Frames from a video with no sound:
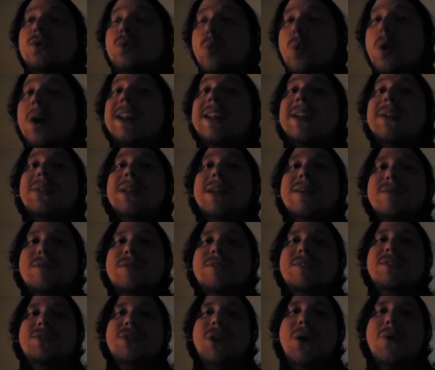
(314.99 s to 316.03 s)
20
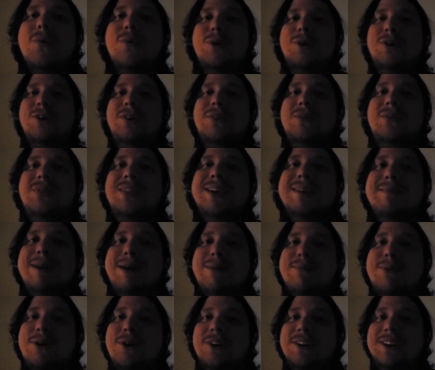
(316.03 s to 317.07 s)
levels lower than my
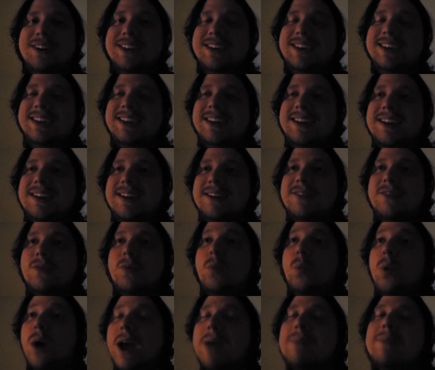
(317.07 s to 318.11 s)
party
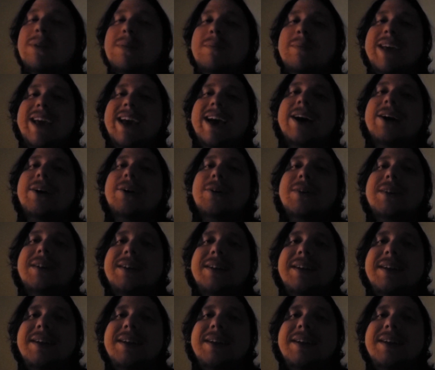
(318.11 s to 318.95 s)
wiped me out.